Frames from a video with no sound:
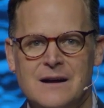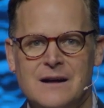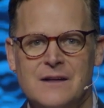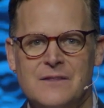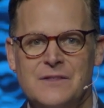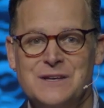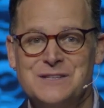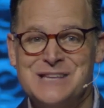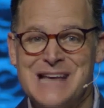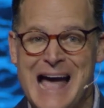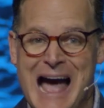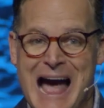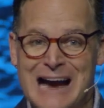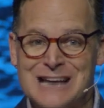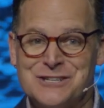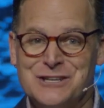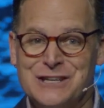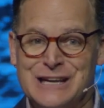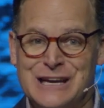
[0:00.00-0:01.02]
This
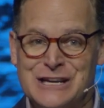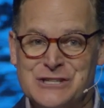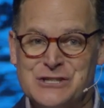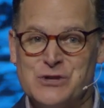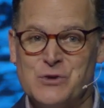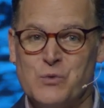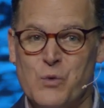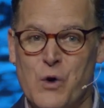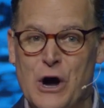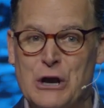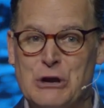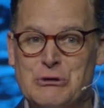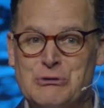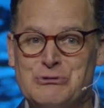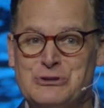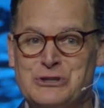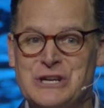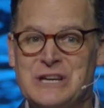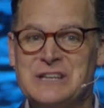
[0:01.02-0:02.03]
actually is the one
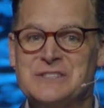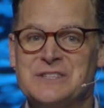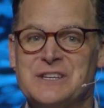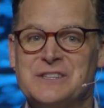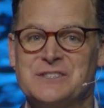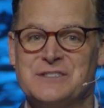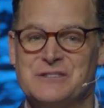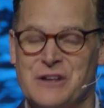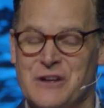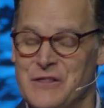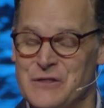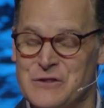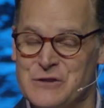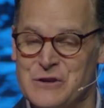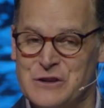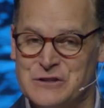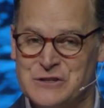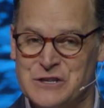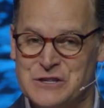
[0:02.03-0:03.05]
who
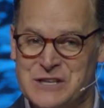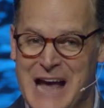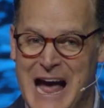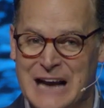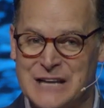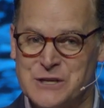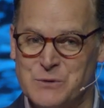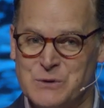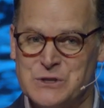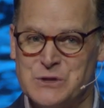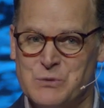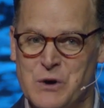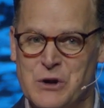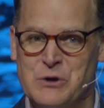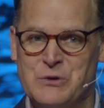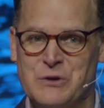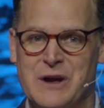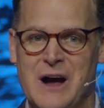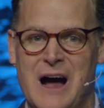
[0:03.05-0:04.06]
this actually was the one
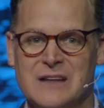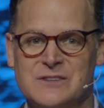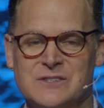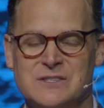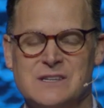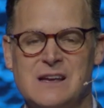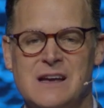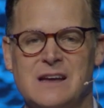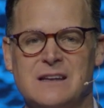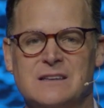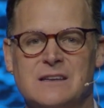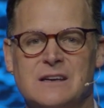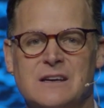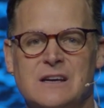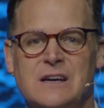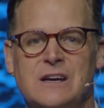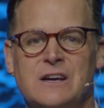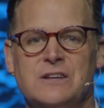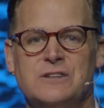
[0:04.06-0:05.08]
who God sent
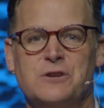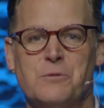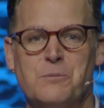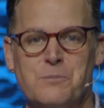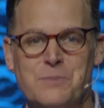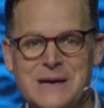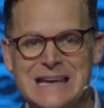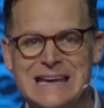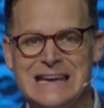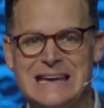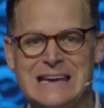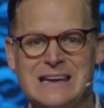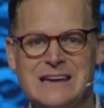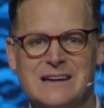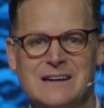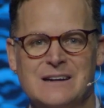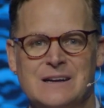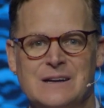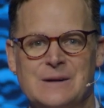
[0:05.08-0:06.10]
to
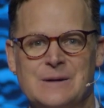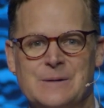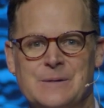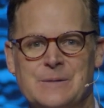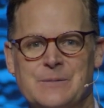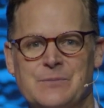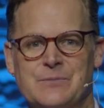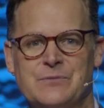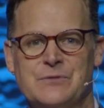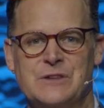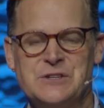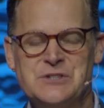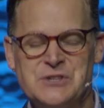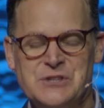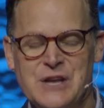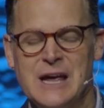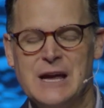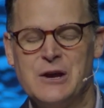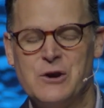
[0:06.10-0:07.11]
be the
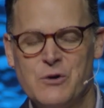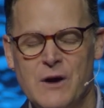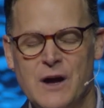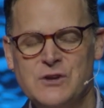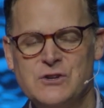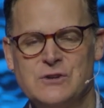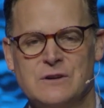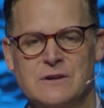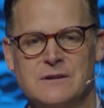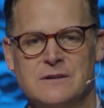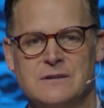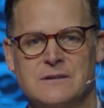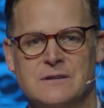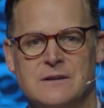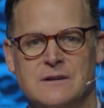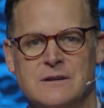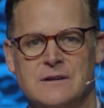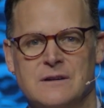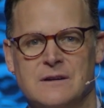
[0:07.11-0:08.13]
snake crusher.
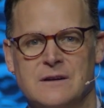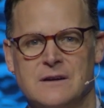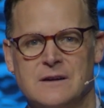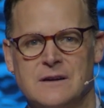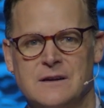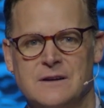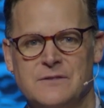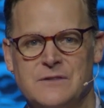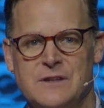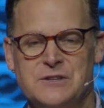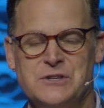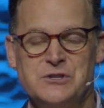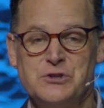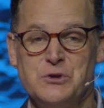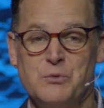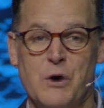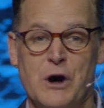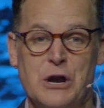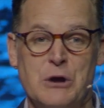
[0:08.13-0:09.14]
This is
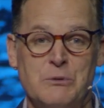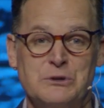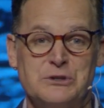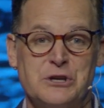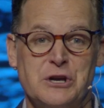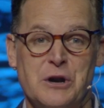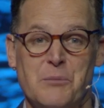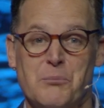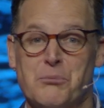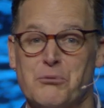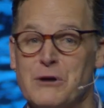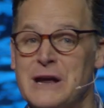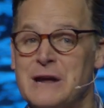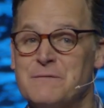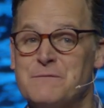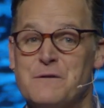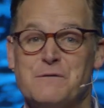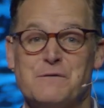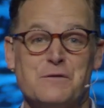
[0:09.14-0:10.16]
the one who was going to bring
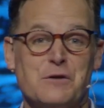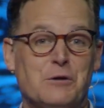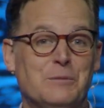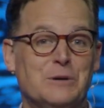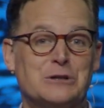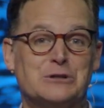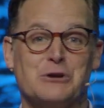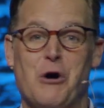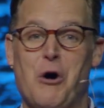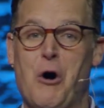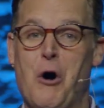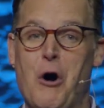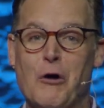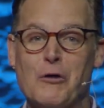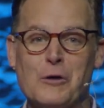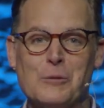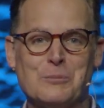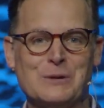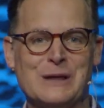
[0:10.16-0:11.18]
fulfillment to all
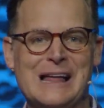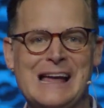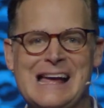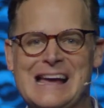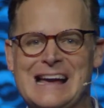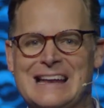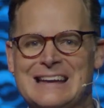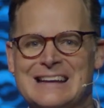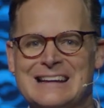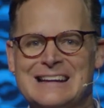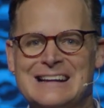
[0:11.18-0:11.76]
the plan.